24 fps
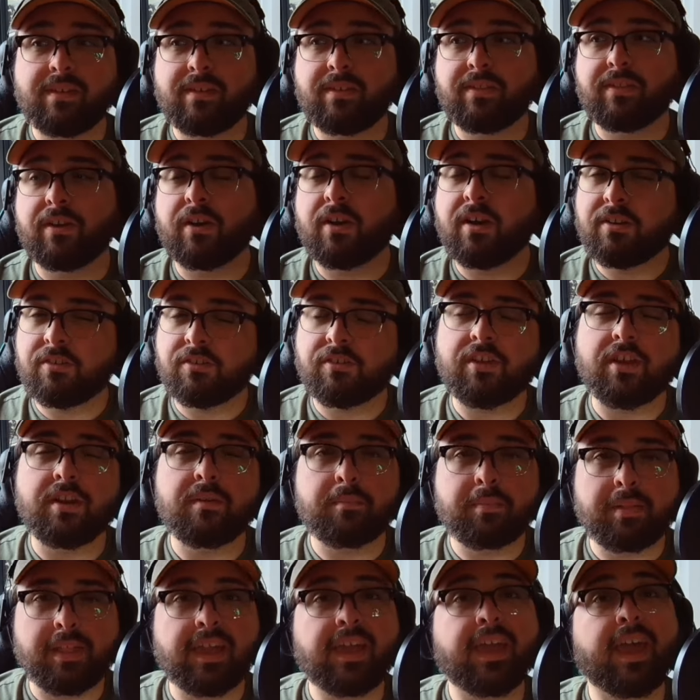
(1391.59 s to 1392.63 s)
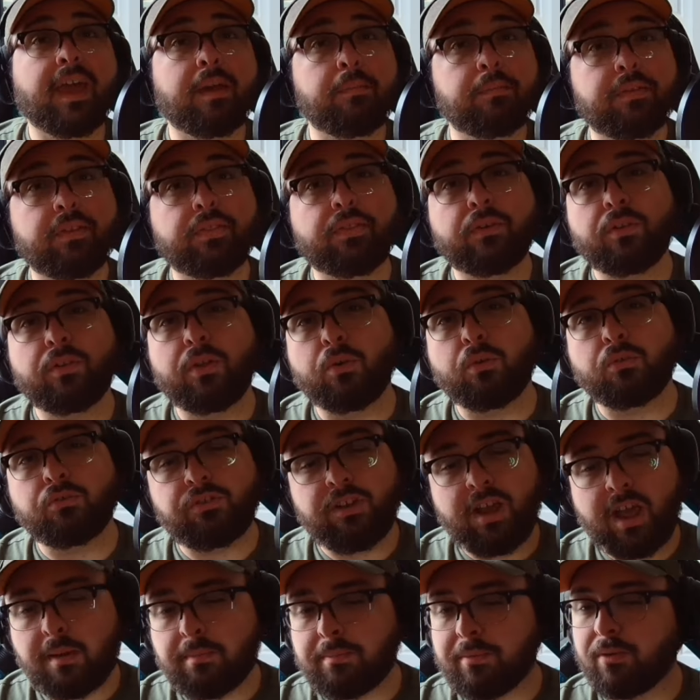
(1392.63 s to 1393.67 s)
They're just going to play games at their local
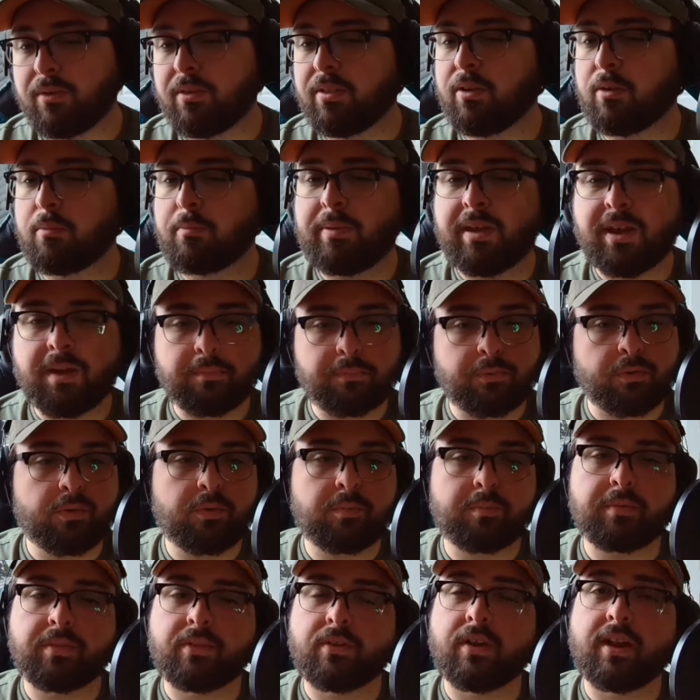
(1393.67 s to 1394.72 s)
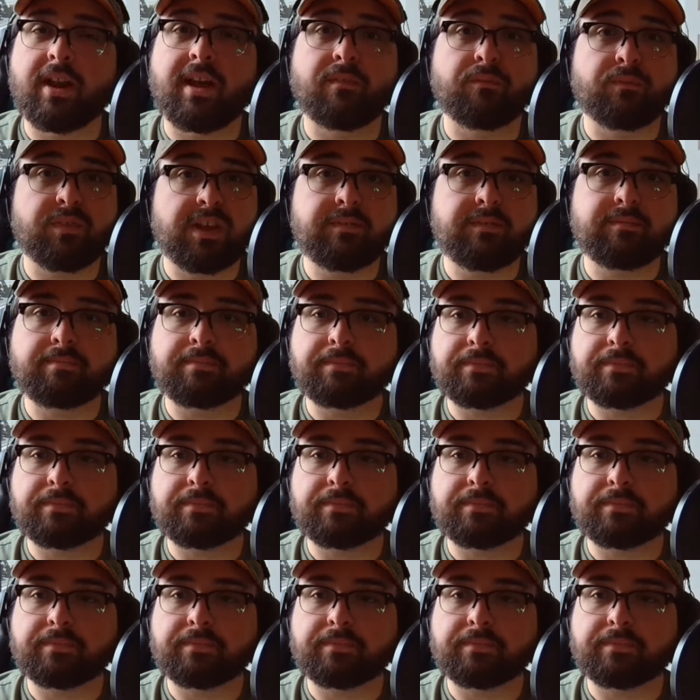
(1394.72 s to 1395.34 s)
shop or in their pickup group, and they're going to have fun.